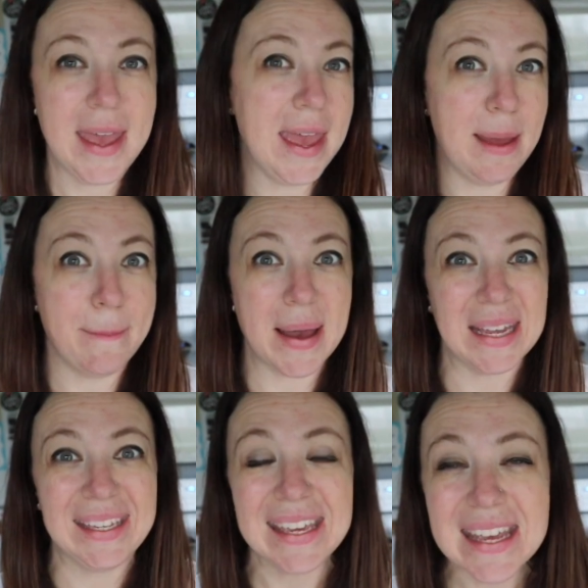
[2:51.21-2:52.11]
And
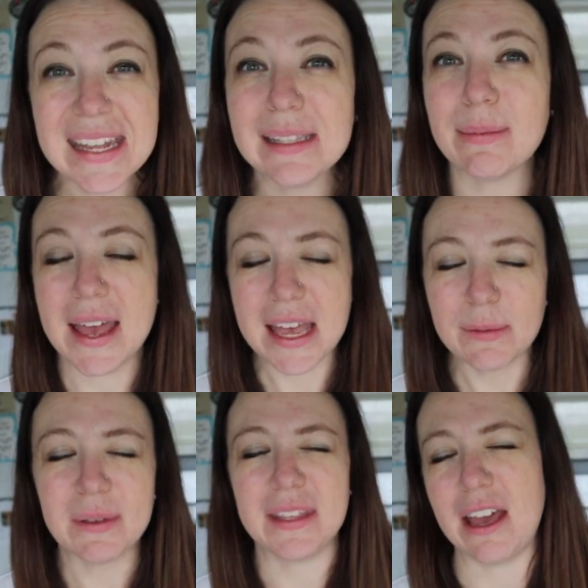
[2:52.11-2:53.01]
my kids, my
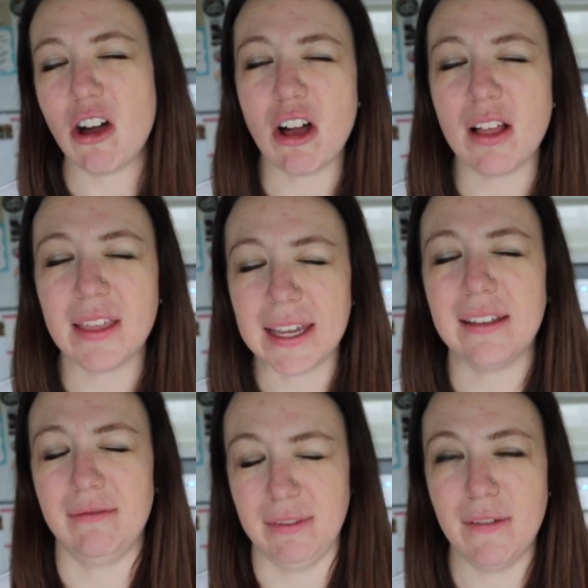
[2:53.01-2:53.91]
husband, they all
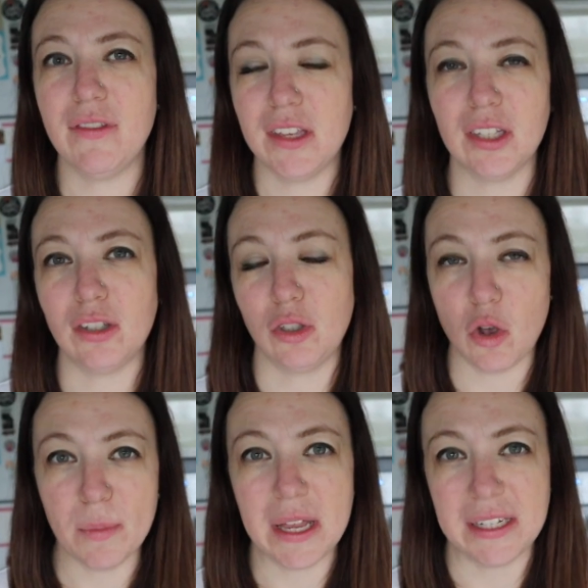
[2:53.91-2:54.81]
like love this
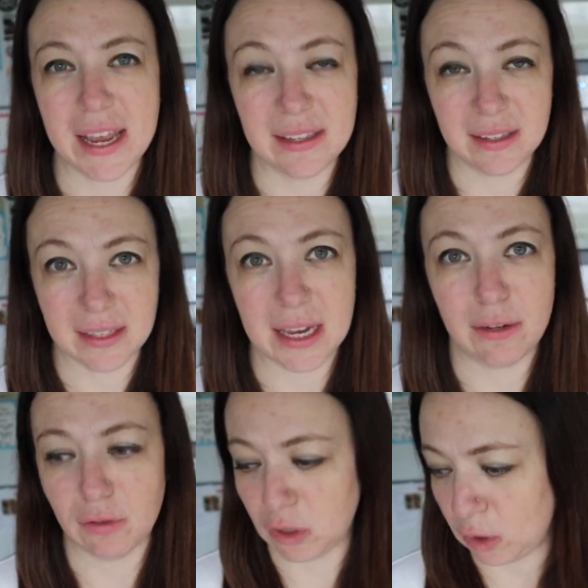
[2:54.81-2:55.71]
so much as a
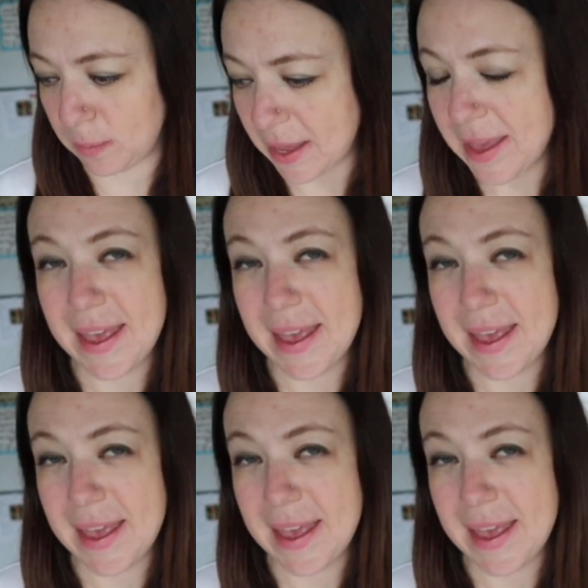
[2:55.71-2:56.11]
side for soup.